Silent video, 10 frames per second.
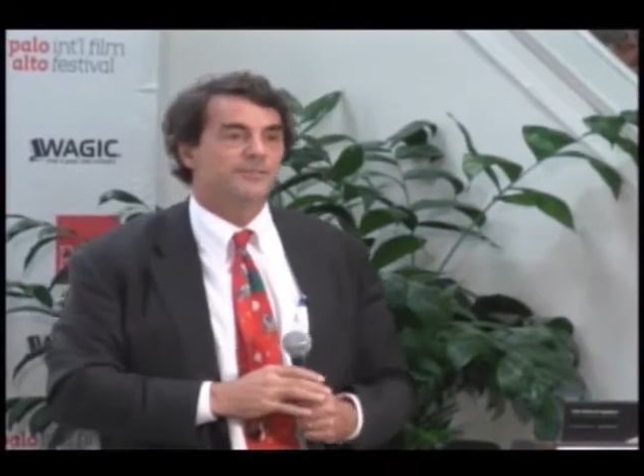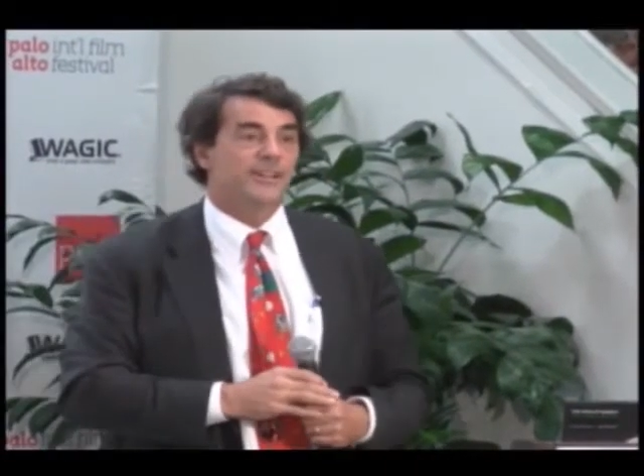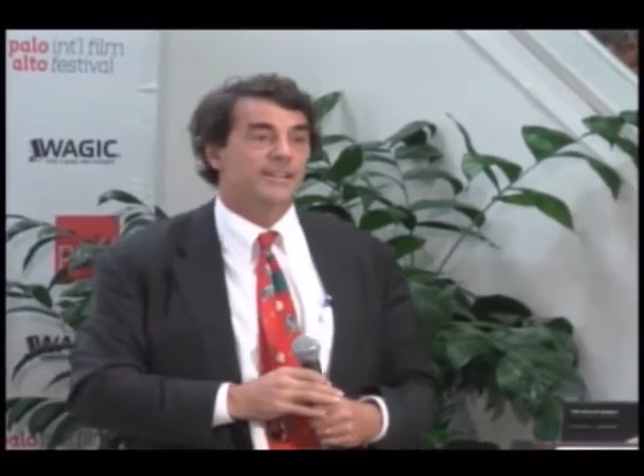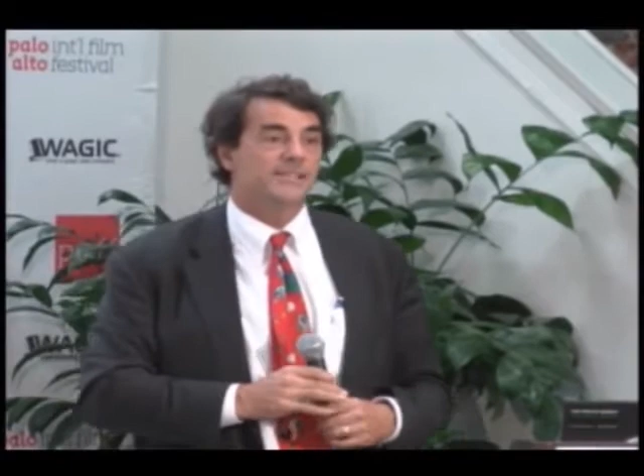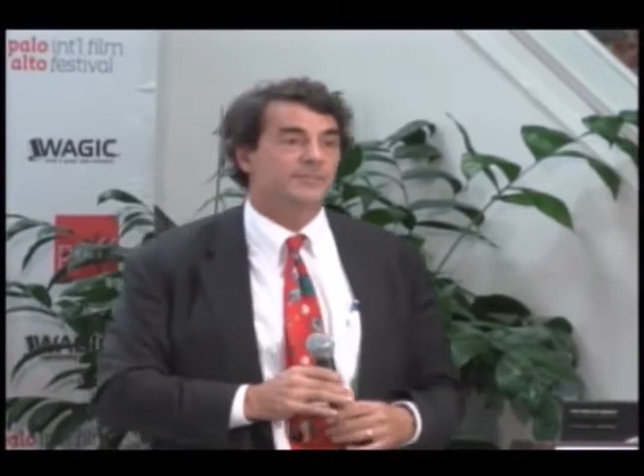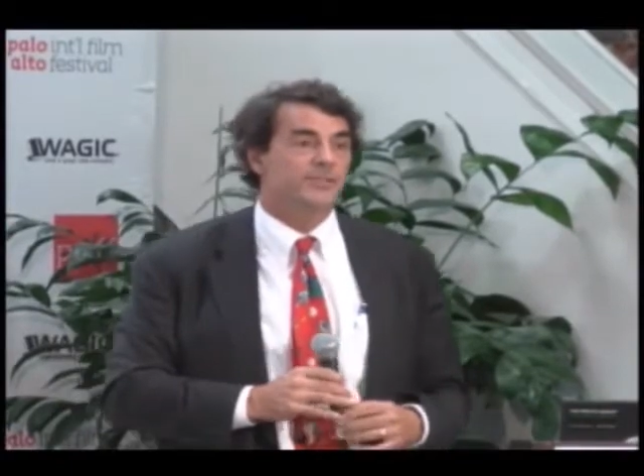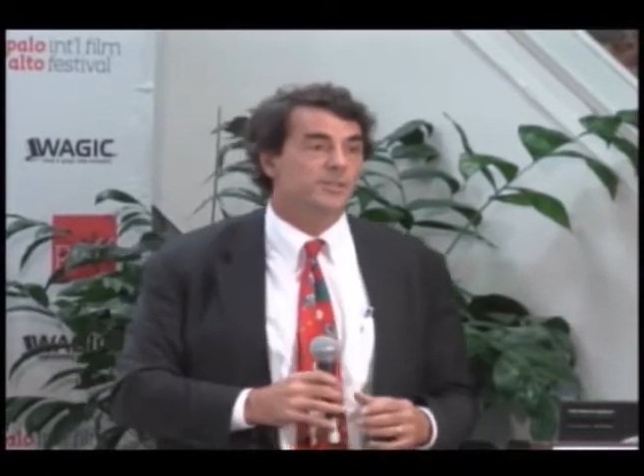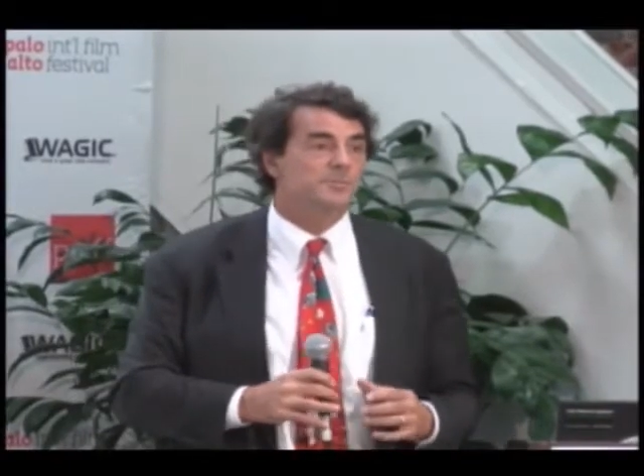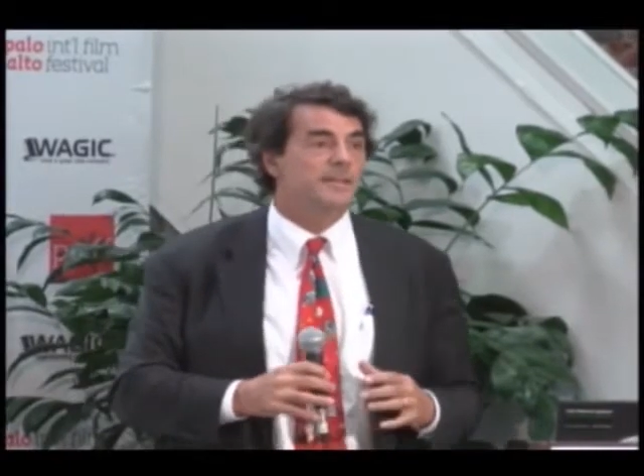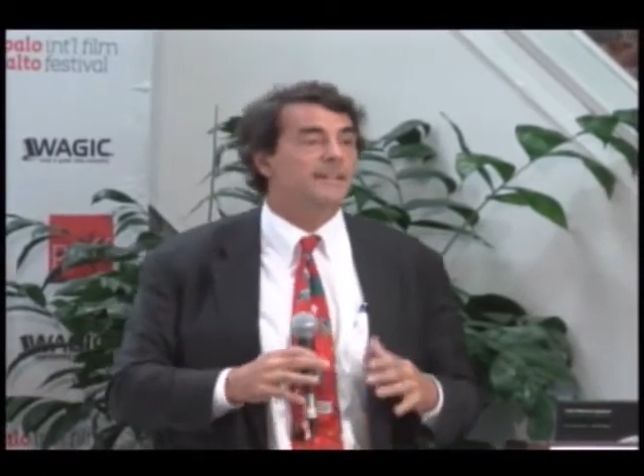
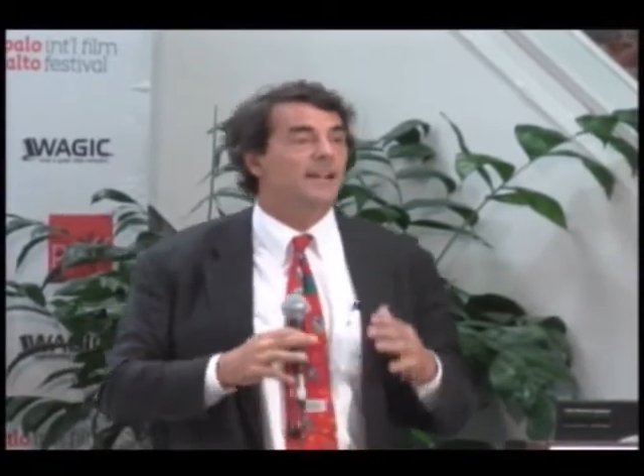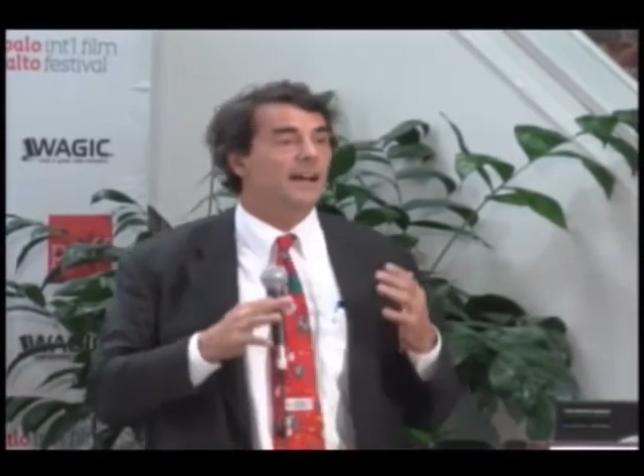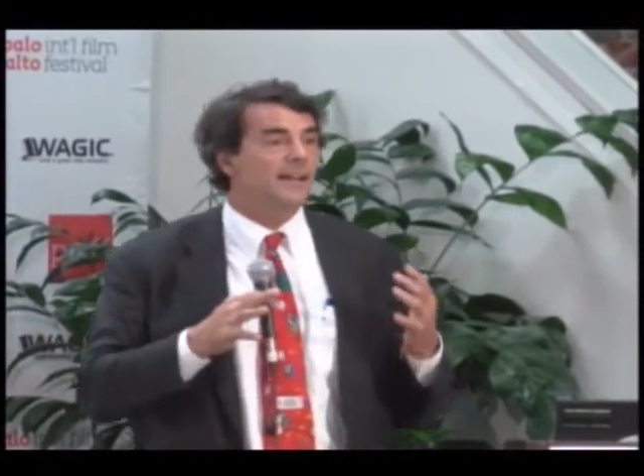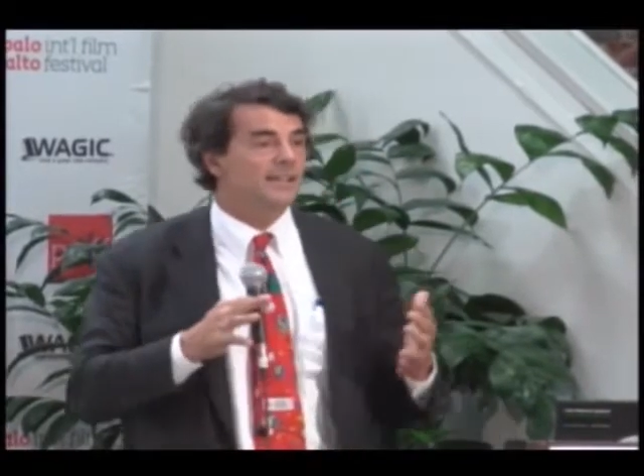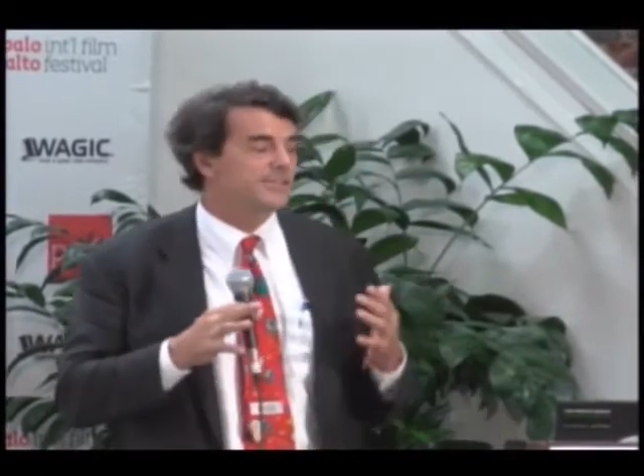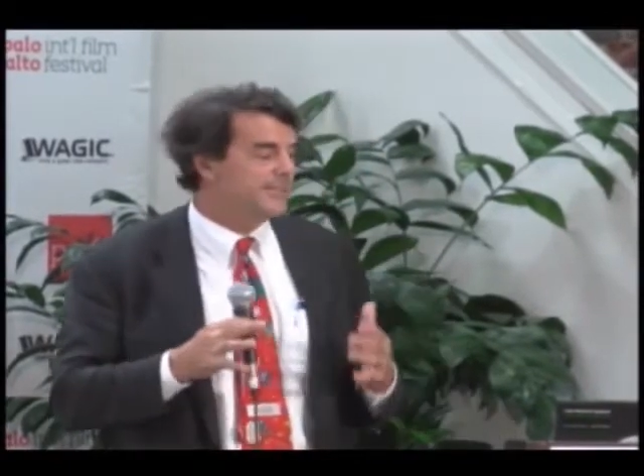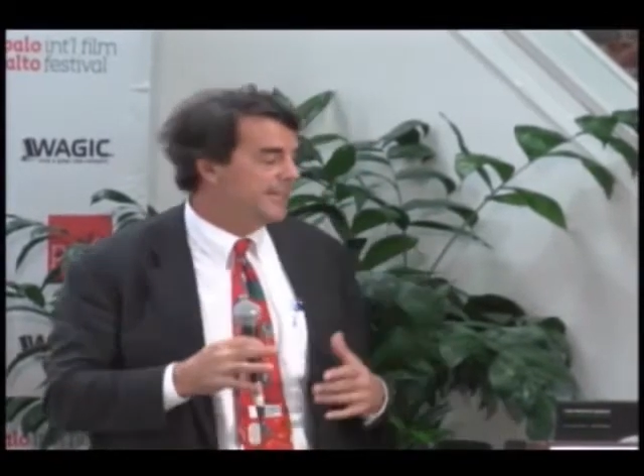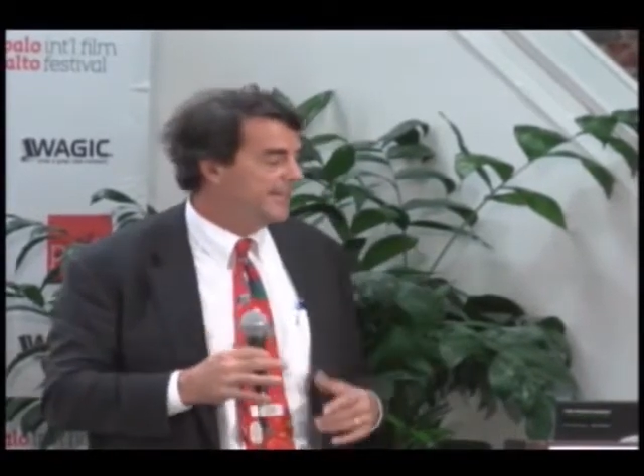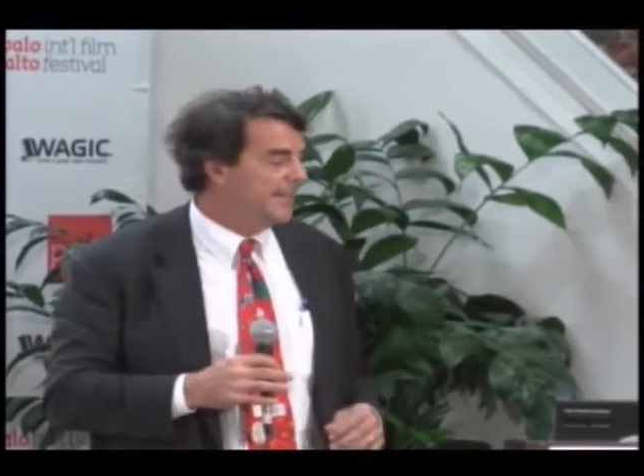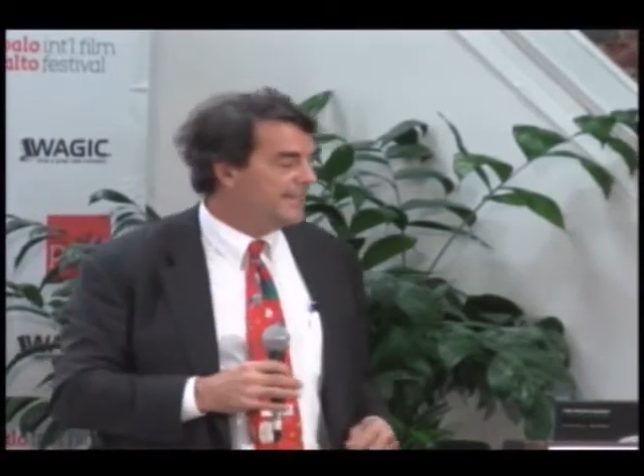festivals because
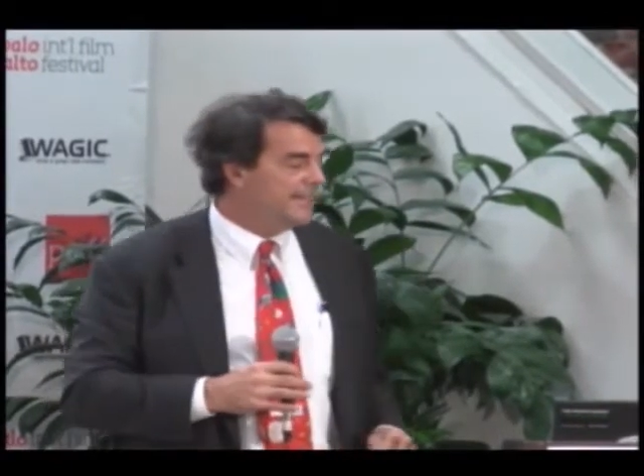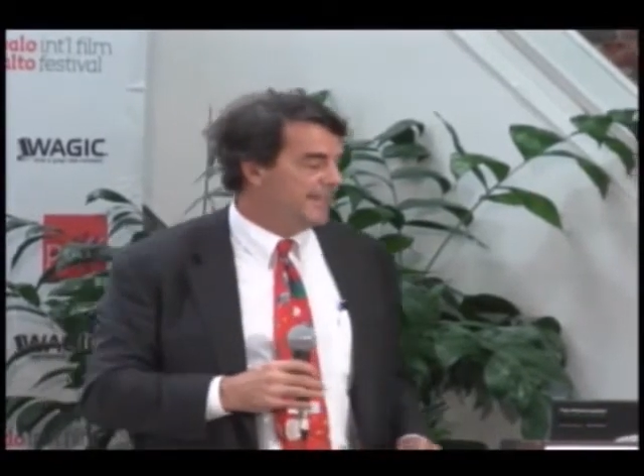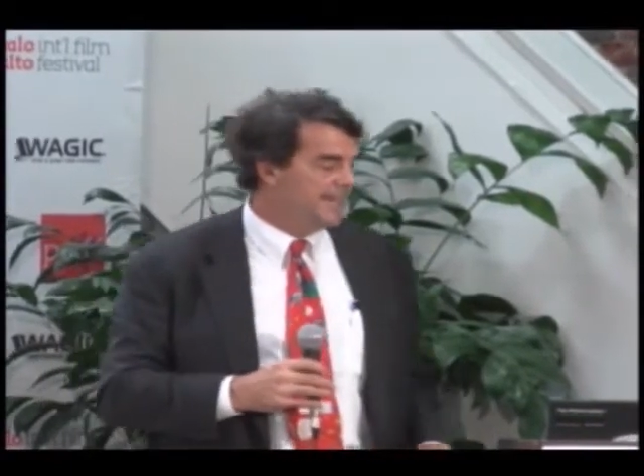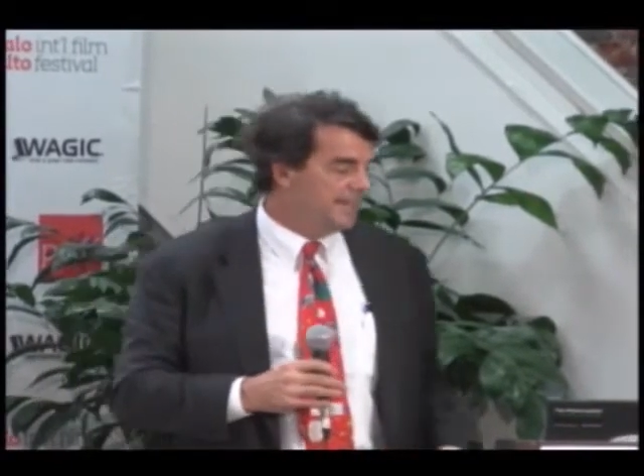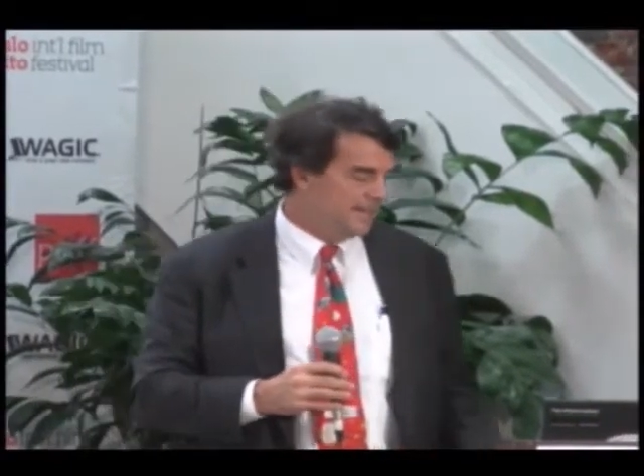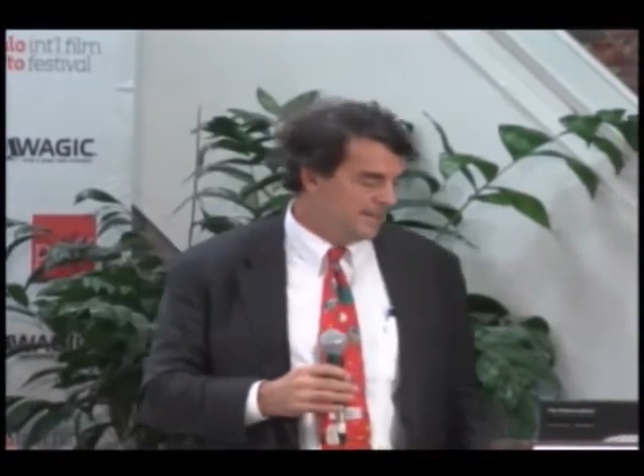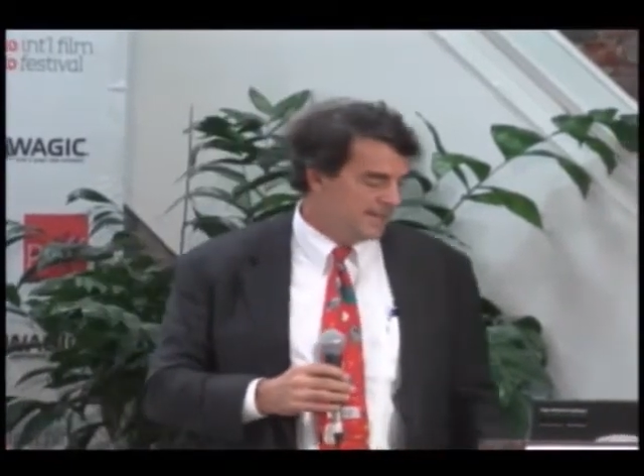the indie